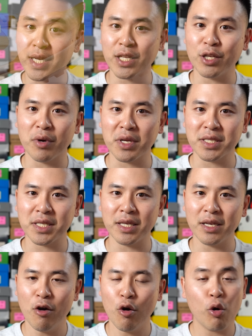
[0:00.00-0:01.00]
ten U S
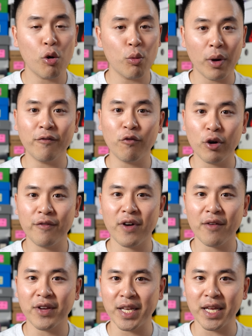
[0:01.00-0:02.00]
D or one
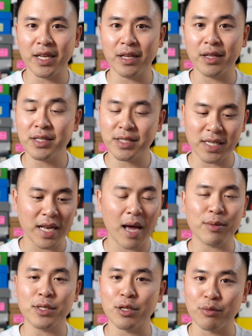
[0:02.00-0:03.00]
forty-five Canadian, this is an
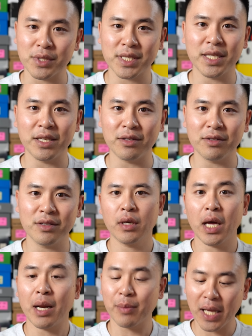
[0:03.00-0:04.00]
absolute steal.
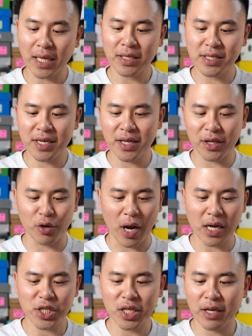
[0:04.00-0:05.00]
And I'm glad to say that they're
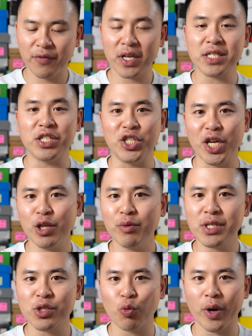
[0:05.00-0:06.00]
actually giving us genuine
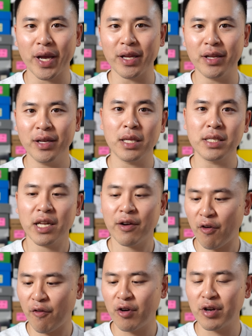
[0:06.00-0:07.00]
suede instead
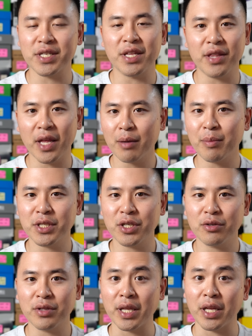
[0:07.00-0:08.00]
of a very synthetic
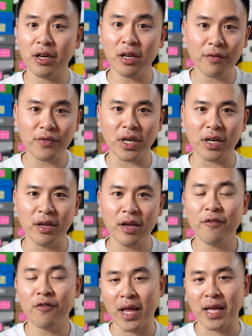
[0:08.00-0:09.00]
material that they could have done
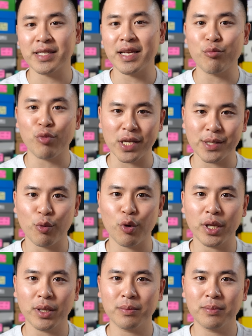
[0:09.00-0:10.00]
for that same price
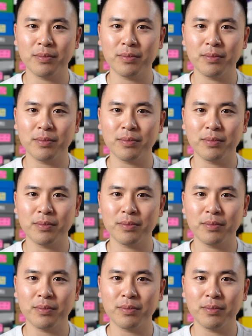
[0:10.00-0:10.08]
point.